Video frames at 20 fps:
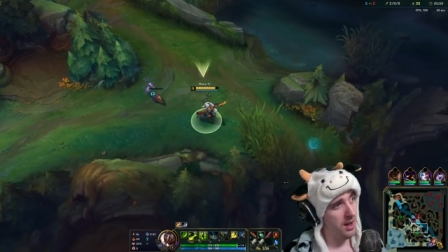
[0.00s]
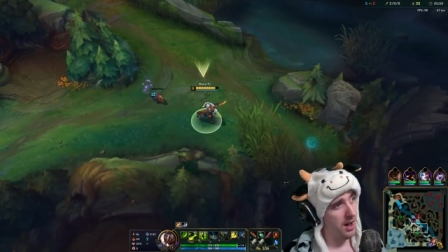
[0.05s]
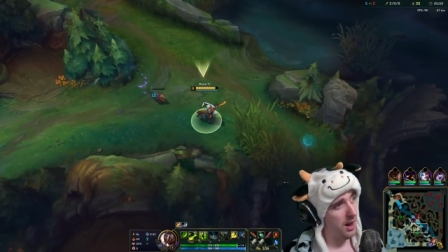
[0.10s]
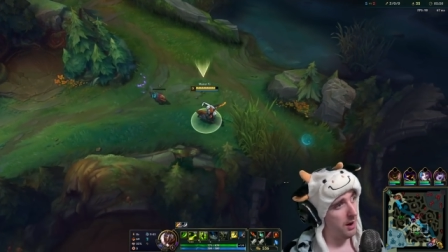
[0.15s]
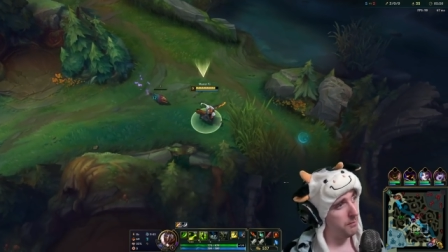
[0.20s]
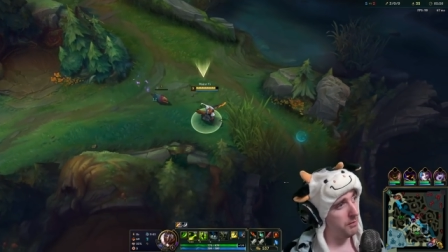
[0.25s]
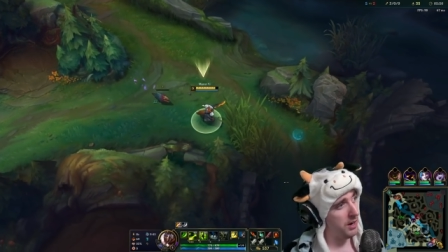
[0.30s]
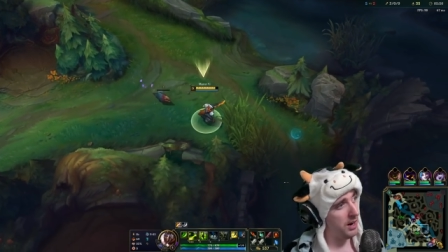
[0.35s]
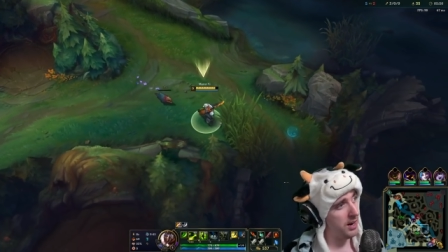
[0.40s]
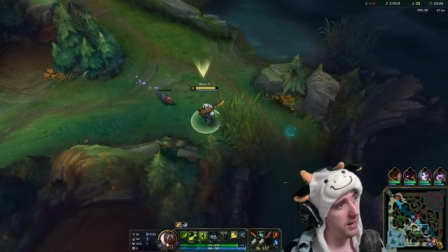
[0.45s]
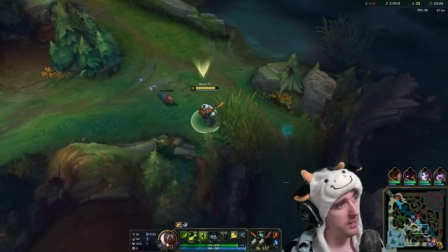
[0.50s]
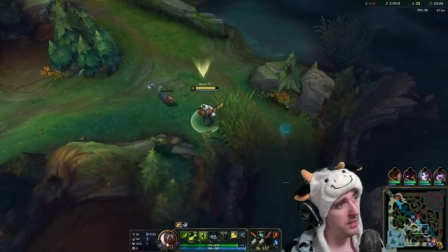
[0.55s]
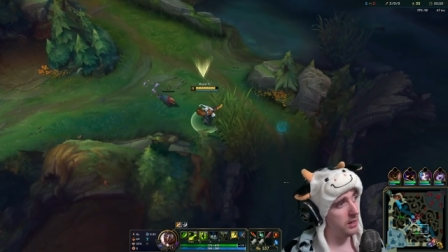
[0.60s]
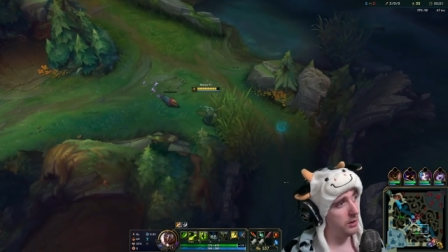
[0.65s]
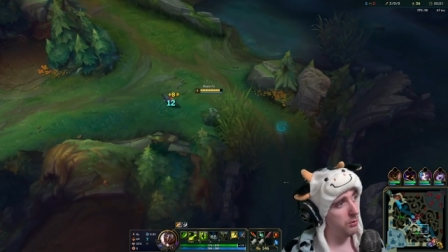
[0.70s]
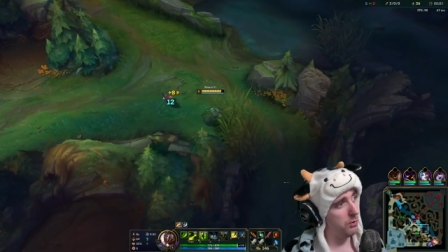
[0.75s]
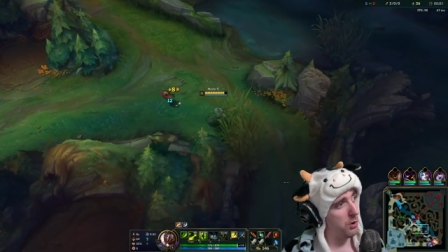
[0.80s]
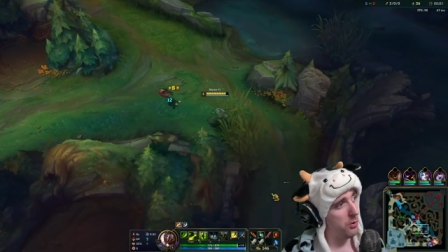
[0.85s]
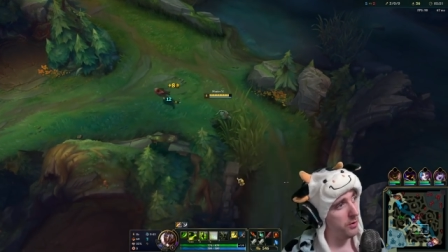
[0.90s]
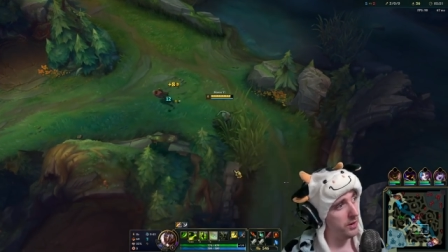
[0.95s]
I'm kind of
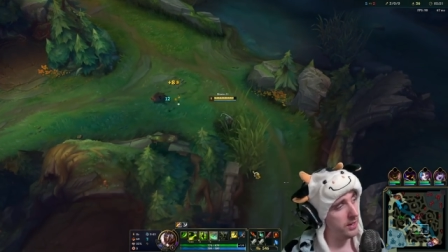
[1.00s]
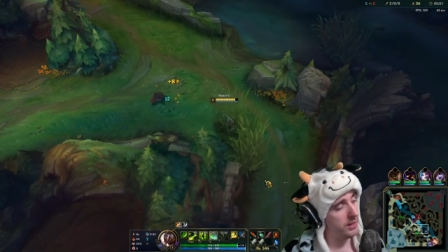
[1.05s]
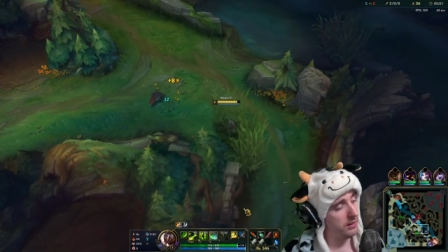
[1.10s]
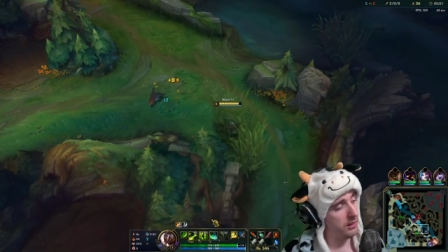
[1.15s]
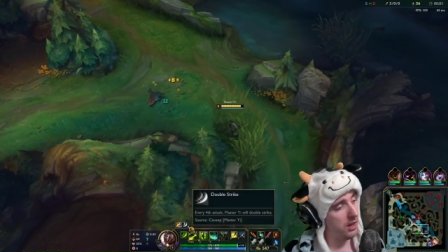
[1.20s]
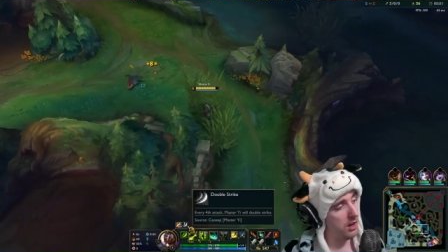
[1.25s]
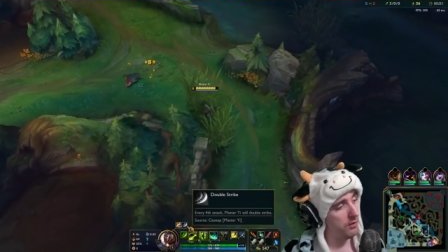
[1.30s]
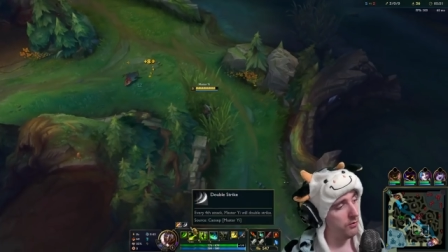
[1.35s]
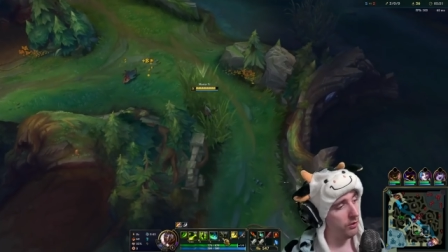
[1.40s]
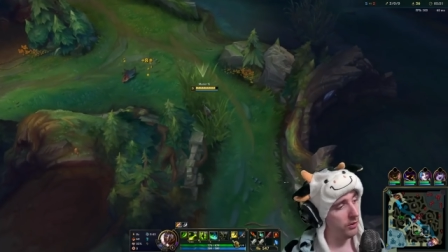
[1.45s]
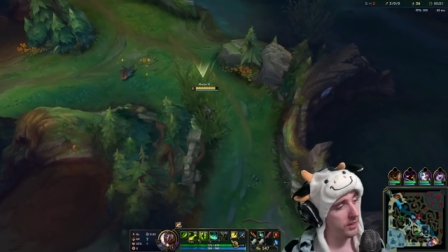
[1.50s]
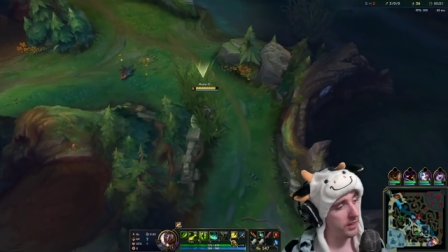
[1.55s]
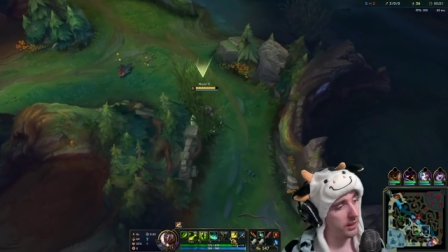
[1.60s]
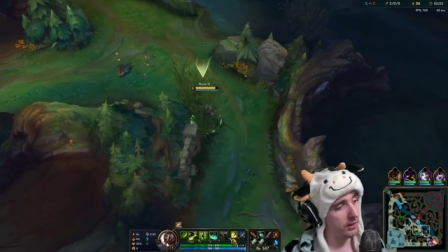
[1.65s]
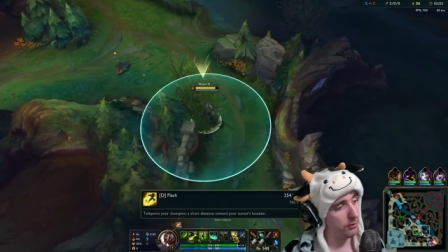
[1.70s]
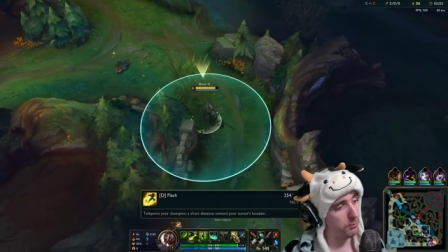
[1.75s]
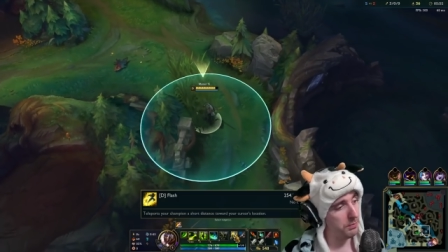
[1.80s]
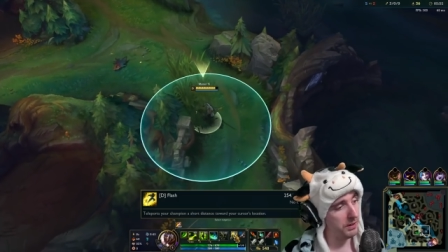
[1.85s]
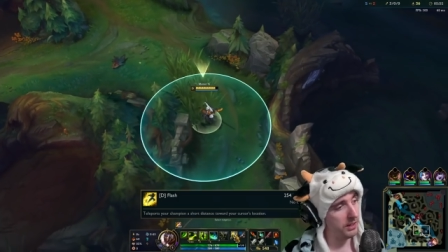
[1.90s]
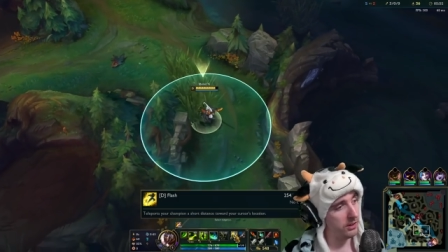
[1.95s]
growing in love with
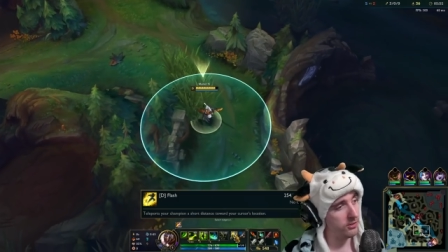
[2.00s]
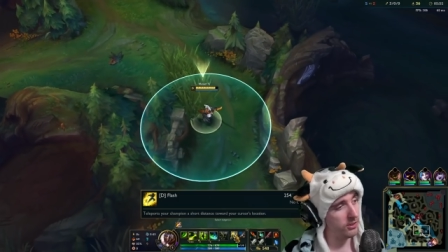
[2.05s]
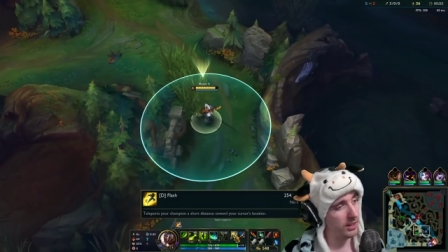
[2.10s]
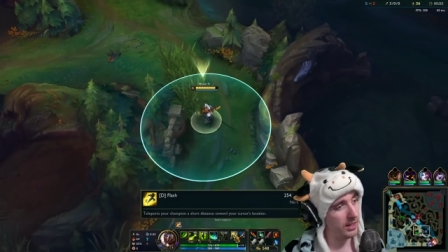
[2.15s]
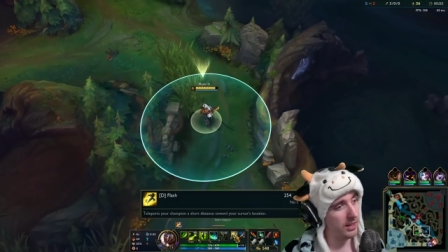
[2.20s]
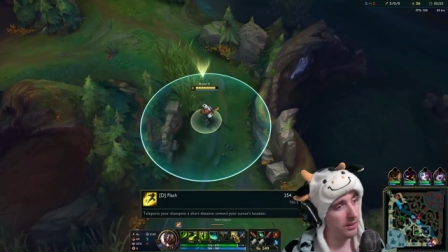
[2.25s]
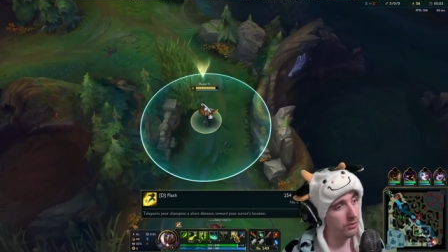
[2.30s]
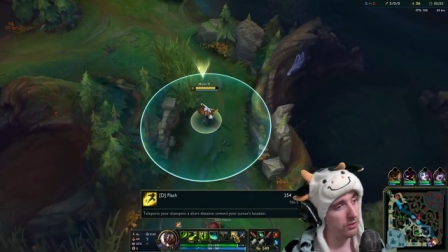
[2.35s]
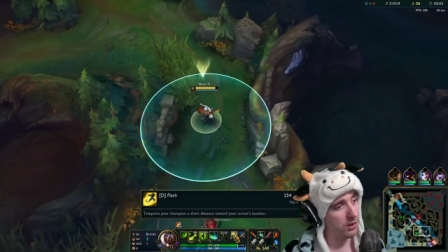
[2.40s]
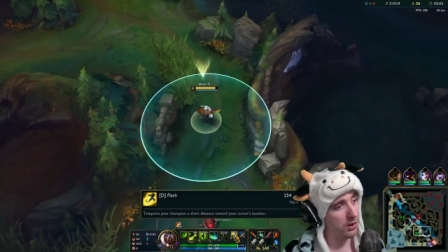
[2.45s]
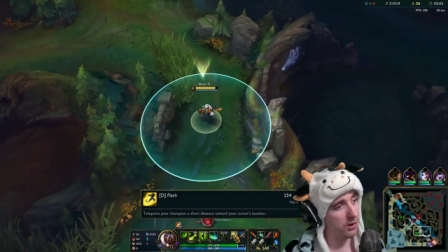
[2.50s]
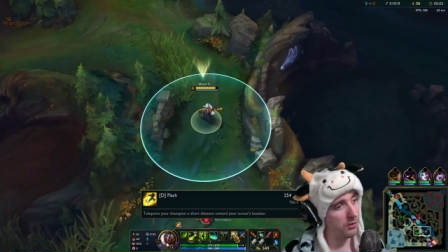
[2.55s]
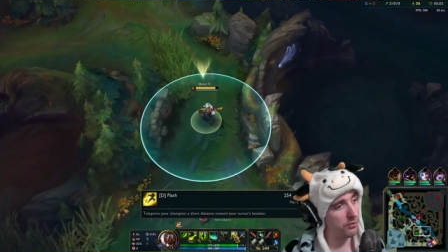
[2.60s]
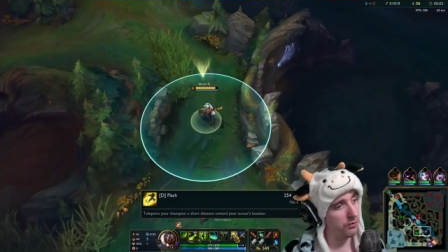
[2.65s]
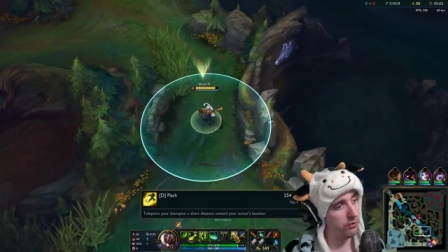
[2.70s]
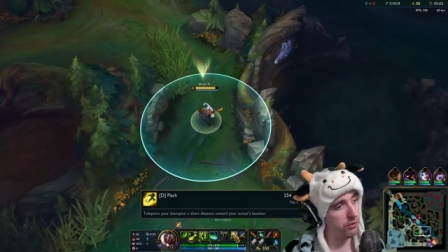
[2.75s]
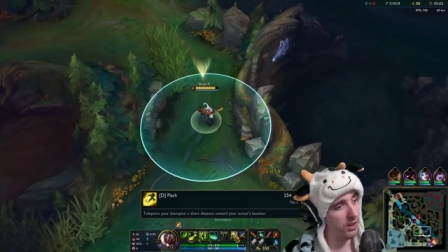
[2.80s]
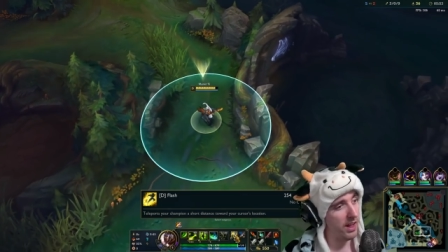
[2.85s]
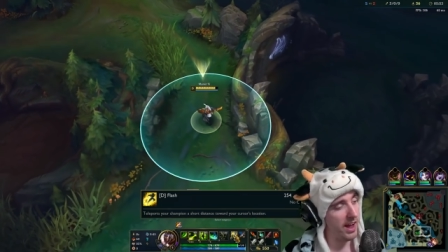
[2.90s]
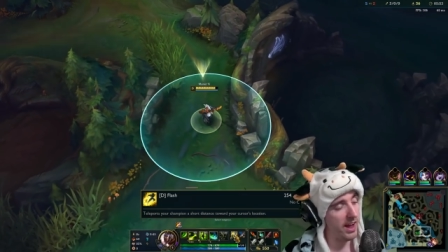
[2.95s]
this because it gives our
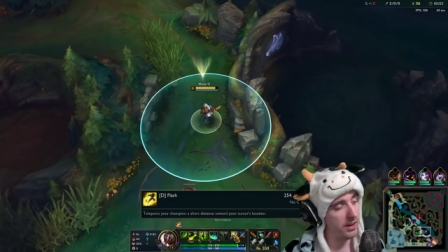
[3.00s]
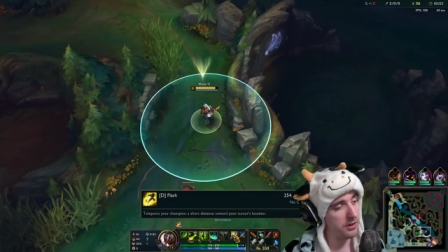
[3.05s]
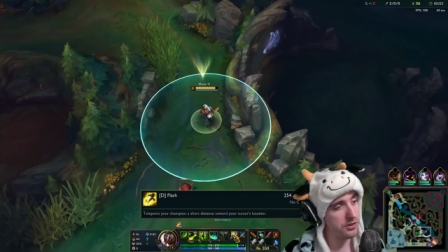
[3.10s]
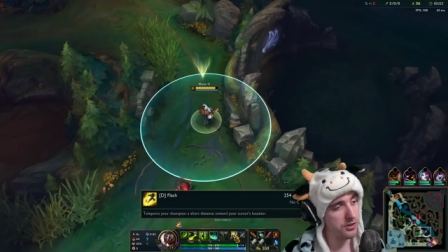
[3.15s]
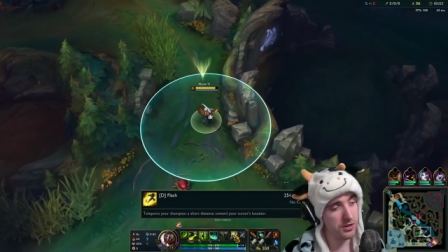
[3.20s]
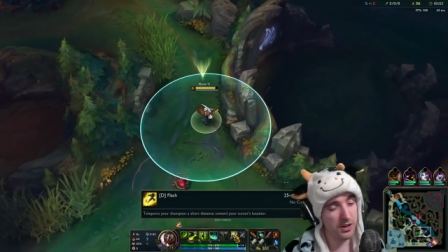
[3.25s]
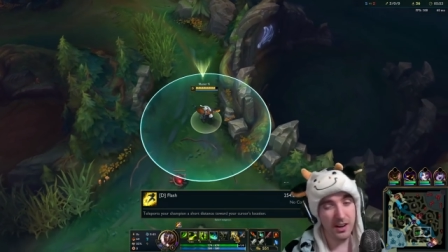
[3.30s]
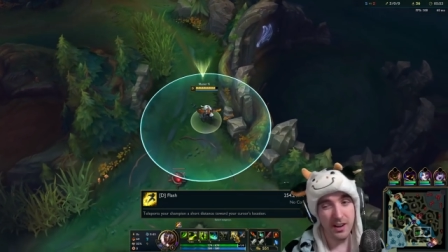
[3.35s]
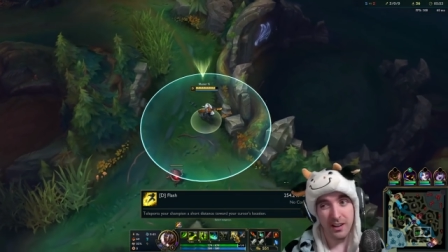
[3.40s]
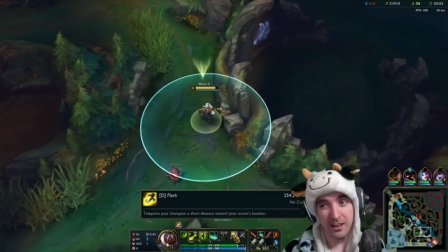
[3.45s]
Flash